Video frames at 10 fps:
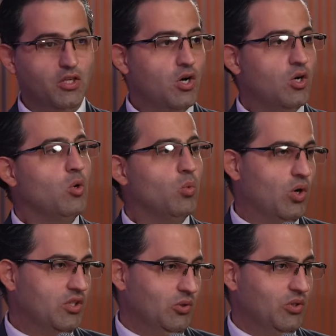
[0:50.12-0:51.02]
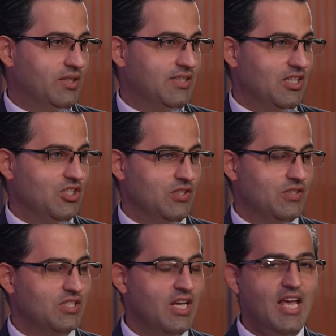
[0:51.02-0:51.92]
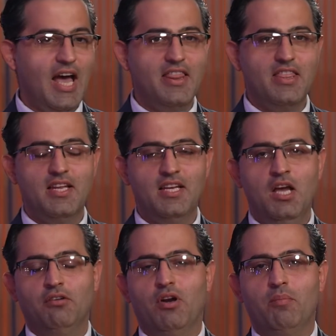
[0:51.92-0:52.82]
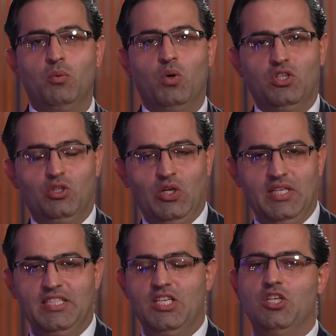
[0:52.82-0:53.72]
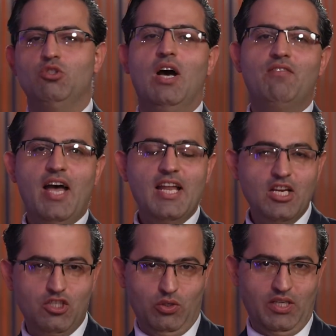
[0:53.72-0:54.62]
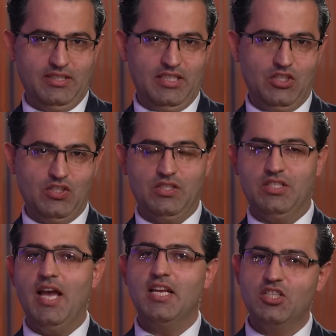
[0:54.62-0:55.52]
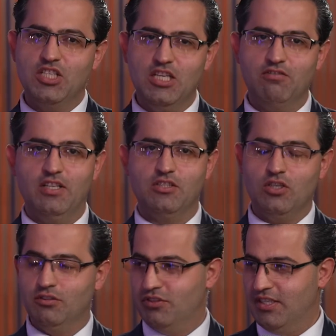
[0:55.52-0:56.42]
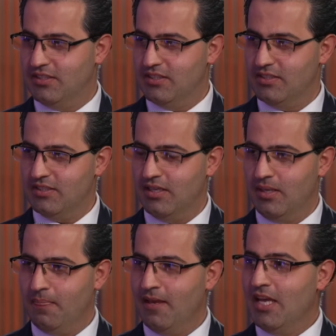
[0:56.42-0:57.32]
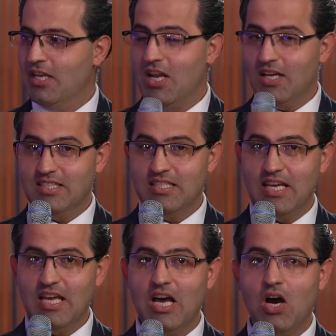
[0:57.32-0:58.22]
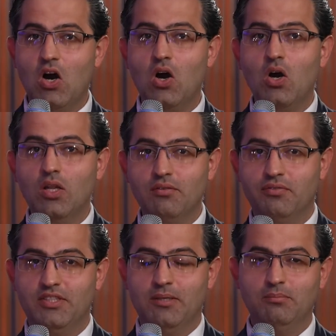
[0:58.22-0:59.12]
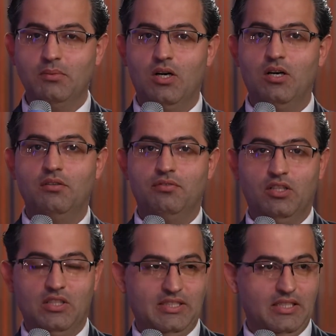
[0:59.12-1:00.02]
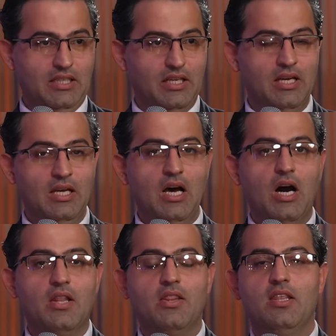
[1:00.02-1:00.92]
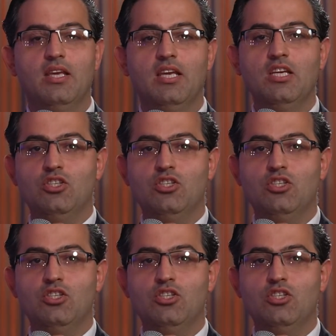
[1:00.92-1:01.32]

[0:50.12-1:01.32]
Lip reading: There are water organizations. And then from the water organization, you have energy organizations, energy events, conferences. Not all of them are focusing on the